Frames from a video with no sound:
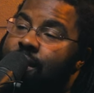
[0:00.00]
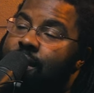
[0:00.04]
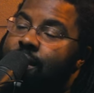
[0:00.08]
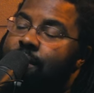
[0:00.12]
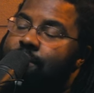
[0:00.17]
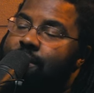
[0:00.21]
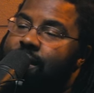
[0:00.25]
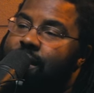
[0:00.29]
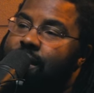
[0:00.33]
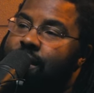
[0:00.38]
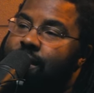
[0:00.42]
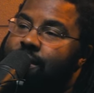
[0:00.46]

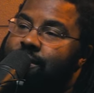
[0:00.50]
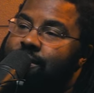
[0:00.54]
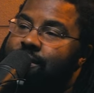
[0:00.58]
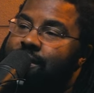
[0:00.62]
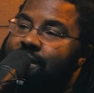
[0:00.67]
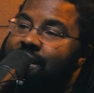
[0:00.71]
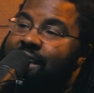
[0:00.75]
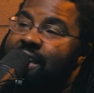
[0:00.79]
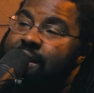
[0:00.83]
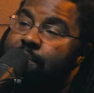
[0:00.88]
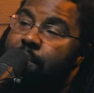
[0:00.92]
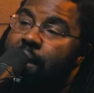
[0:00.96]
Because
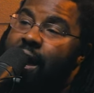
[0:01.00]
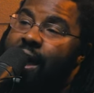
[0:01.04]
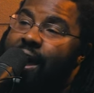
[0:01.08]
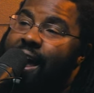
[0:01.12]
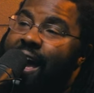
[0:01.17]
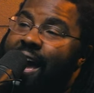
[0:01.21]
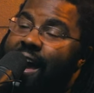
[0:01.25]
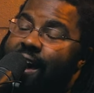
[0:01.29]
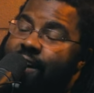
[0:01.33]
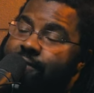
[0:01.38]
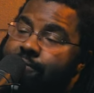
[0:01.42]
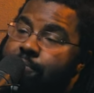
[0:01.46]
he might
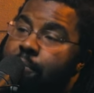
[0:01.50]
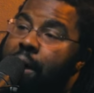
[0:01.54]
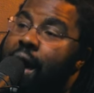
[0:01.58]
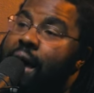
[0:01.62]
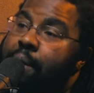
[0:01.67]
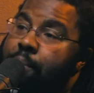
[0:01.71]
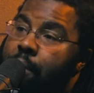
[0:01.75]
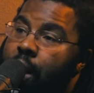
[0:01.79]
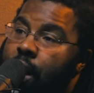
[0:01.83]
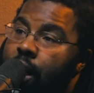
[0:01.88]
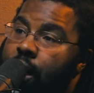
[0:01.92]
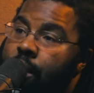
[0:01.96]
have my
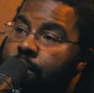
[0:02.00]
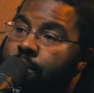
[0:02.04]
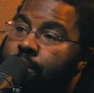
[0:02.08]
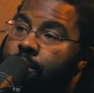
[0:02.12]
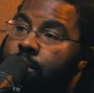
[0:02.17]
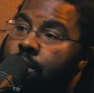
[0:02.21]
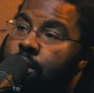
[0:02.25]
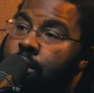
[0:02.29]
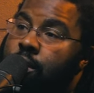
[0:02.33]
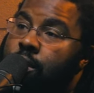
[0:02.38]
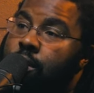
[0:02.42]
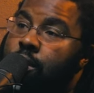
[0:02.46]
mom,
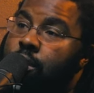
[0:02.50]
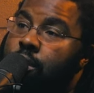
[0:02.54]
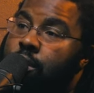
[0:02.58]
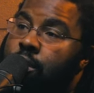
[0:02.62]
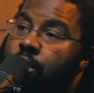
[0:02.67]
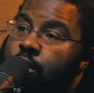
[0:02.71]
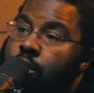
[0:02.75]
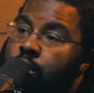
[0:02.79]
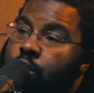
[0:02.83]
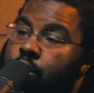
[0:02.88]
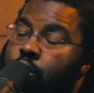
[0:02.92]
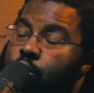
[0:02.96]

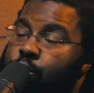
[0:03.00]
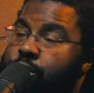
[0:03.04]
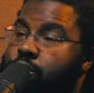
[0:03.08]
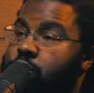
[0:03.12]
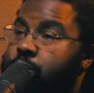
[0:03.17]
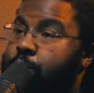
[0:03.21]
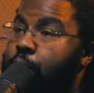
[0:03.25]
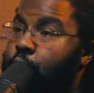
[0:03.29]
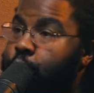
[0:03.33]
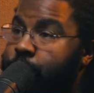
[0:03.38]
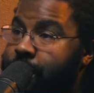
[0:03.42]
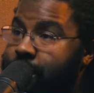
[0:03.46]
who has
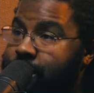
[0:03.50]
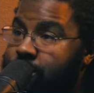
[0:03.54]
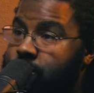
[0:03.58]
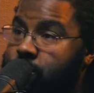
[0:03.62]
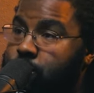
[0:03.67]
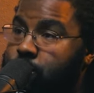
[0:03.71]
spoken into